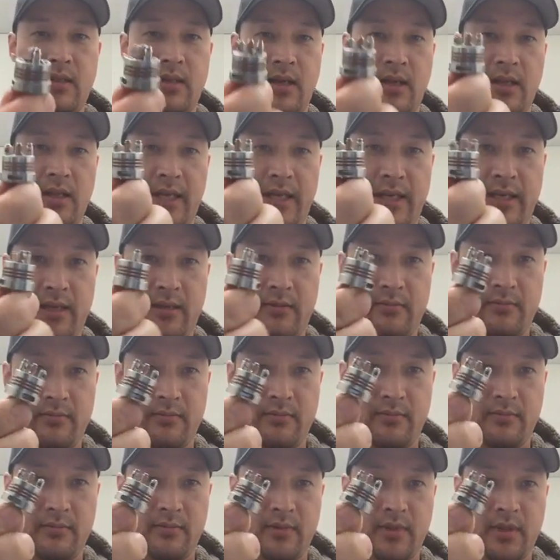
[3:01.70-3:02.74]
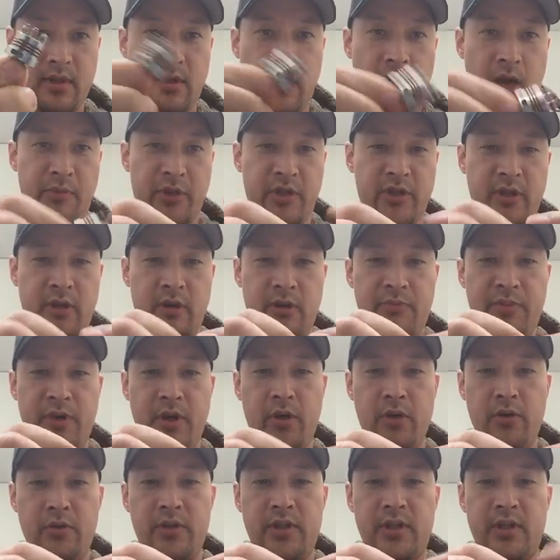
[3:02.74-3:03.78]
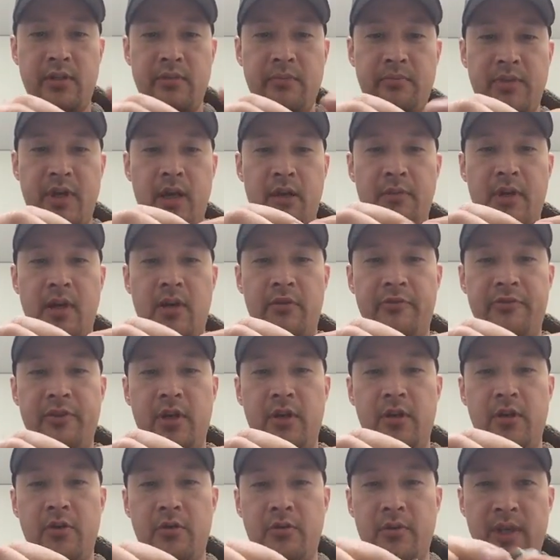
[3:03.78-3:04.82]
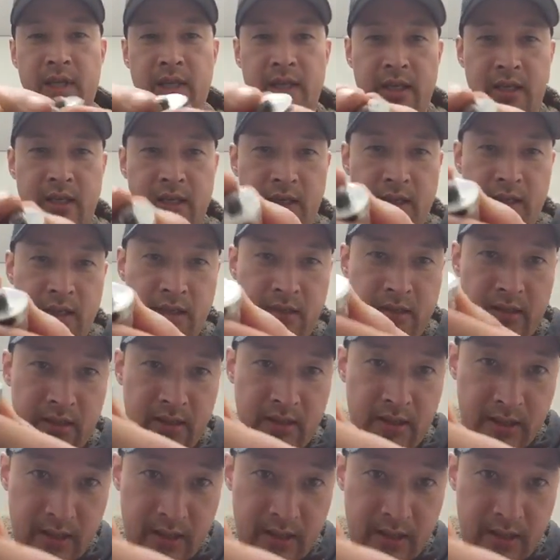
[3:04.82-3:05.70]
I like it. Copper center post, bottom airflow. You